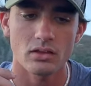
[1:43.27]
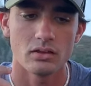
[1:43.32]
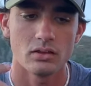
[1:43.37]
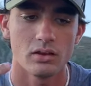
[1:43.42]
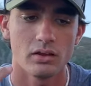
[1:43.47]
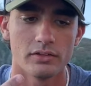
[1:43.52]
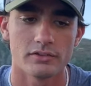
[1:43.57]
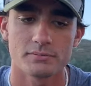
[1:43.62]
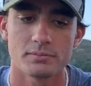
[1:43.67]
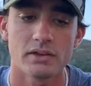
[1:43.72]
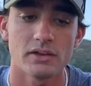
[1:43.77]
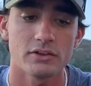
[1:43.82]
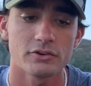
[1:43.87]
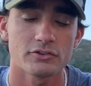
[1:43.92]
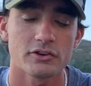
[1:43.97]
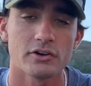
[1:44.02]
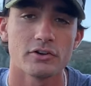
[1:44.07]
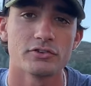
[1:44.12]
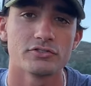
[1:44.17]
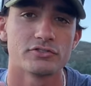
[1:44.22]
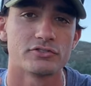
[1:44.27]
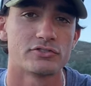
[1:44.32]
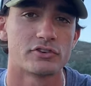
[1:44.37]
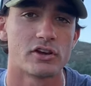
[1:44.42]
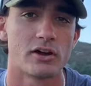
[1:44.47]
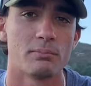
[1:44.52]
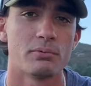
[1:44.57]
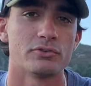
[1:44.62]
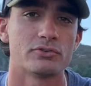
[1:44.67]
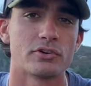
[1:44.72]
And speaking of trailers, there's a
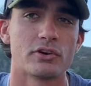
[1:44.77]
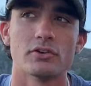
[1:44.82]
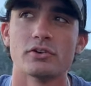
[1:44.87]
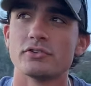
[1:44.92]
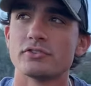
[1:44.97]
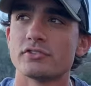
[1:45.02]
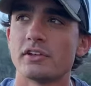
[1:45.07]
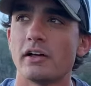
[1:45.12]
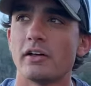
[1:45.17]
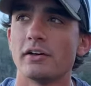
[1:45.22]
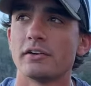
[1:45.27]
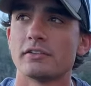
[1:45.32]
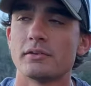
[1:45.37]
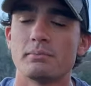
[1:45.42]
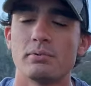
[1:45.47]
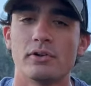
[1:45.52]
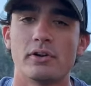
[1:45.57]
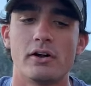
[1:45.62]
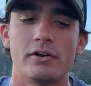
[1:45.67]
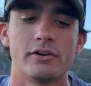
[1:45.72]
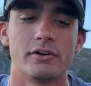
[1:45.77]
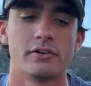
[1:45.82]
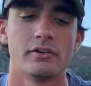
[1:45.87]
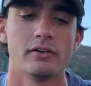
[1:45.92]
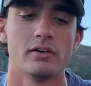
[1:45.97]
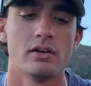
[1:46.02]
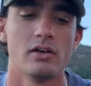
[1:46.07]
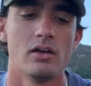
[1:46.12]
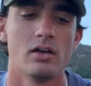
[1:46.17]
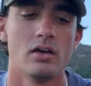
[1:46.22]
couple trailers that I like to put on here.
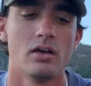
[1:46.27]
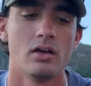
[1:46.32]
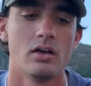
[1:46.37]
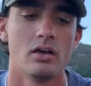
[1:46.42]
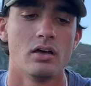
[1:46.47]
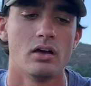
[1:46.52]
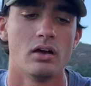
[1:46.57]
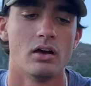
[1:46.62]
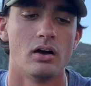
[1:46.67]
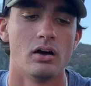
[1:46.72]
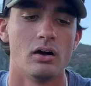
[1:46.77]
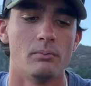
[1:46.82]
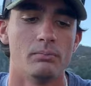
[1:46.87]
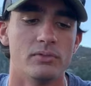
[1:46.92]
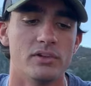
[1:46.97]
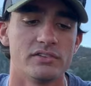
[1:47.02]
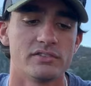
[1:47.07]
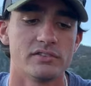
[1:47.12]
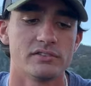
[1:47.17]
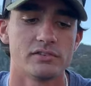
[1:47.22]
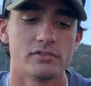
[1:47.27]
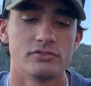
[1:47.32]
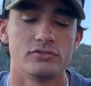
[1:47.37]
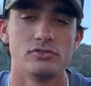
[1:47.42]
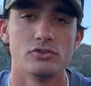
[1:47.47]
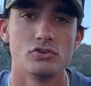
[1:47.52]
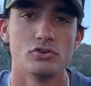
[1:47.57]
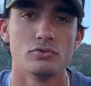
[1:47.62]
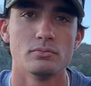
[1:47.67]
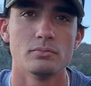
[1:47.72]
Um, this is a
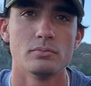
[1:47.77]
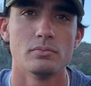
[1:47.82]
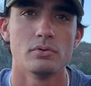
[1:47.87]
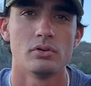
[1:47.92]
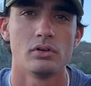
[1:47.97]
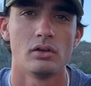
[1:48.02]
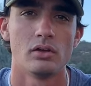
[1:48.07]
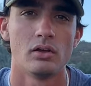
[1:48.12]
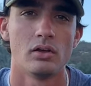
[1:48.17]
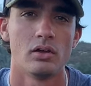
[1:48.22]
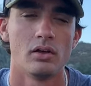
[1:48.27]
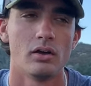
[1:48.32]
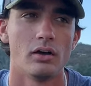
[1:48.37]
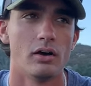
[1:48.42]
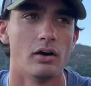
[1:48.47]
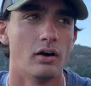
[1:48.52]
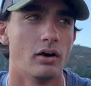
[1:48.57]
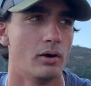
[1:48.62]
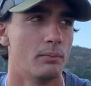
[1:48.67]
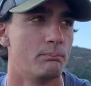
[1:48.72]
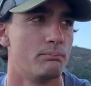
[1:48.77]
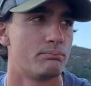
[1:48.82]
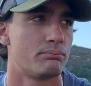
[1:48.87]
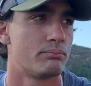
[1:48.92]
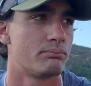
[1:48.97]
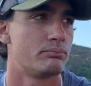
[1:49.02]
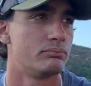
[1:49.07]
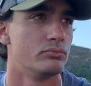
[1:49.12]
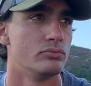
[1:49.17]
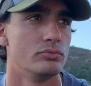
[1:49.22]
Zoom uh,
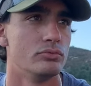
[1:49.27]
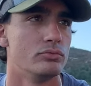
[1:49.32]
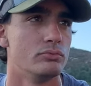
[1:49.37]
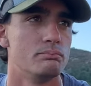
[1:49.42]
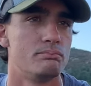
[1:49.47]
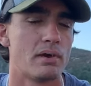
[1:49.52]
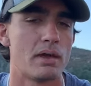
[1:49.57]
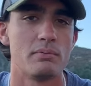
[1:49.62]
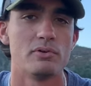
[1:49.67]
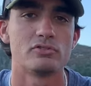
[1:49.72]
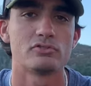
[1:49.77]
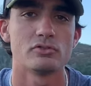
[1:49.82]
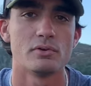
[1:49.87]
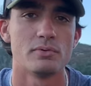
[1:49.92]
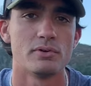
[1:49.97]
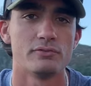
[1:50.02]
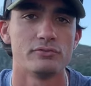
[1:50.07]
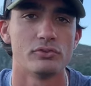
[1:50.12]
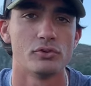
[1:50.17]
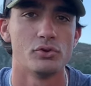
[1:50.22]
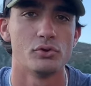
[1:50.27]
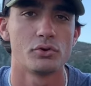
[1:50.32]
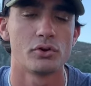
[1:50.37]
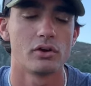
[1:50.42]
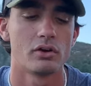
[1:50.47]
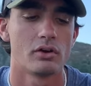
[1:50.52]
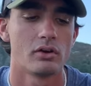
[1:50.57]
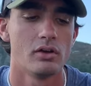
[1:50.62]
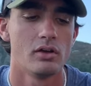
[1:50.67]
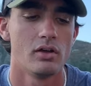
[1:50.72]
baby swimming fluke.
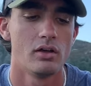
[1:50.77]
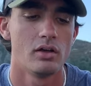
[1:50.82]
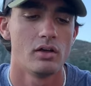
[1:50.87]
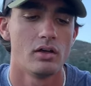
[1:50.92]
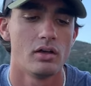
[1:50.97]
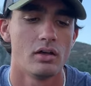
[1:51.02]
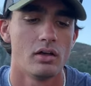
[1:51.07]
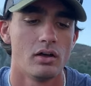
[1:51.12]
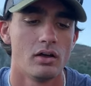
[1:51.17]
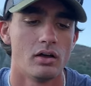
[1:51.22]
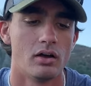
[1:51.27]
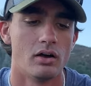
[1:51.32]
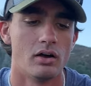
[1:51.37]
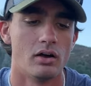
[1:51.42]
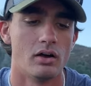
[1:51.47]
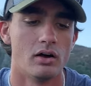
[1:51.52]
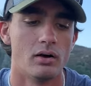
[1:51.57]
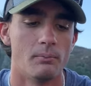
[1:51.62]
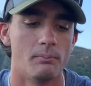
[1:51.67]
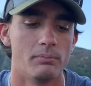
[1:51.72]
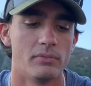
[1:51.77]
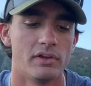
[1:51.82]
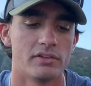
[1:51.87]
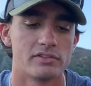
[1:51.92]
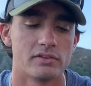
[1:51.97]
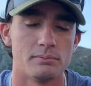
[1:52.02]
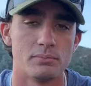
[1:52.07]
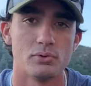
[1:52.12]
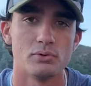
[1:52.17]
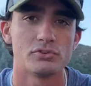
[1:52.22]
Um, it's
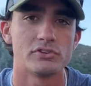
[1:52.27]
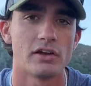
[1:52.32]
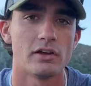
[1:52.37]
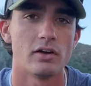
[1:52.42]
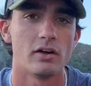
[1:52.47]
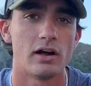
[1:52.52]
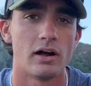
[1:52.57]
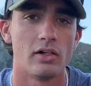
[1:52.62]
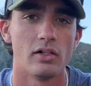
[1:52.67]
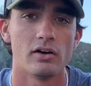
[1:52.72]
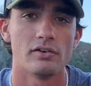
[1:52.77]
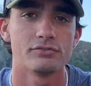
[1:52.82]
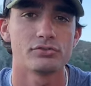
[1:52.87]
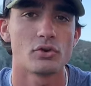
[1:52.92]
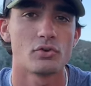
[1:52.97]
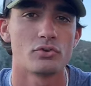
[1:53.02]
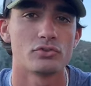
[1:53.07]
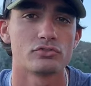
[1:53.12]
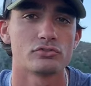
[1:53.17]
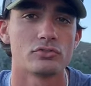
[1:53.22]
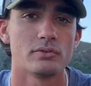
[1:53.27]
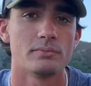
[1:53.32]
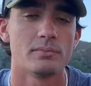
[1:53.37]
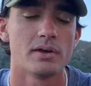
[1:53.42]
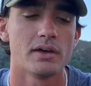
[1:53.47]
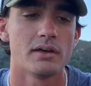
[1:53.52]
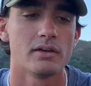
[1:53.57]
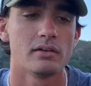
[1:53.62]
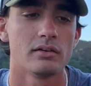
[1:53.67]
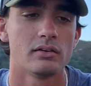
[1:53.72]
a boot tail. I love throwing a swim
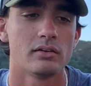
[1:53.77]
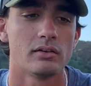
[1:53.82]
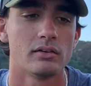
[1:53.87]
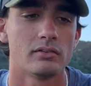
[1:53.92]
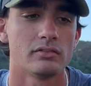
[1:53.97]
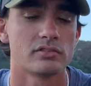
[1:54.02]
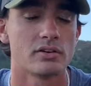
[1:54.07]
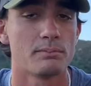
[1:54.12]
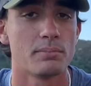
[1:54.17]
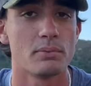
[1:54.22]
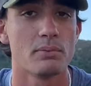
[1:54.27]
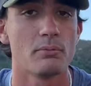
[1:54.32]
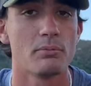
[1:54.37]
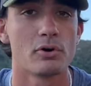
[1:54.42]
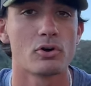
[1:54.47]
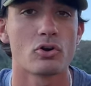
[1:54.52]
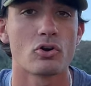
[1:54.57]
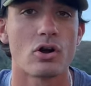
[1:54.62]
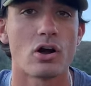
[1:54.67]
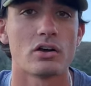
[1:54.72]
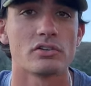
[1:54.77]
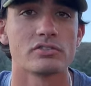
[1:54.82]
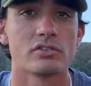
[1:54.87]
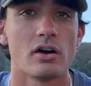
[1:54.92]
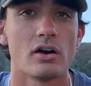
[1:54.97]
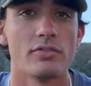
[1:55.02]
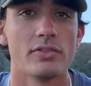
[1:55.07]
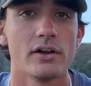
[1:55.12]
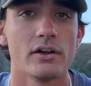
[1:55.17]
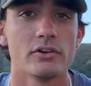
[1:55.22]
bait. Some people put craws
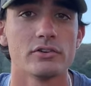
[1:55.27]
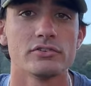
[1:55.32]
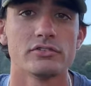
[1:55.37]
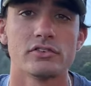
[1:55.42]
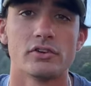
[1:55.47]
on theirs.